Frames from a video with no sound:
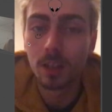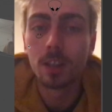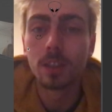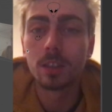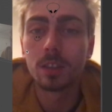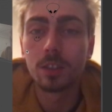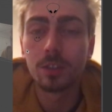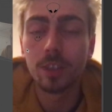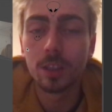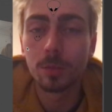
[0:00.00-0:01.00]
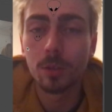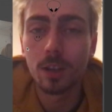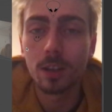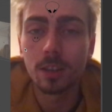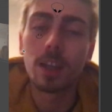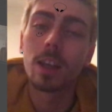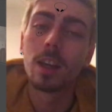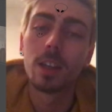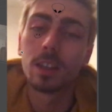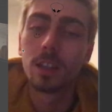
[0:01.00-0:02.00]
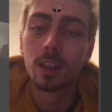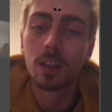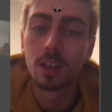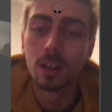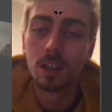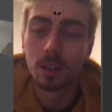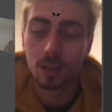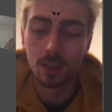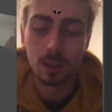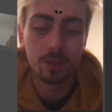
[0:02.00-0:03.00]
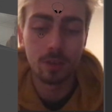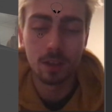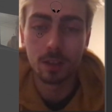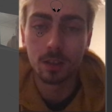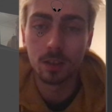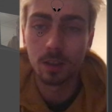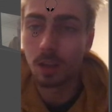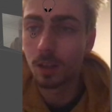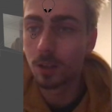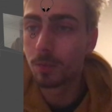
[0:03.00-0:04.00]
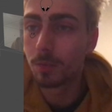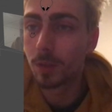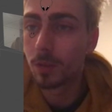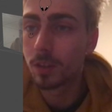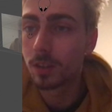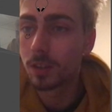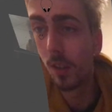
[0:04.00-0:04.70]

This is the finished product, and if I minimize this,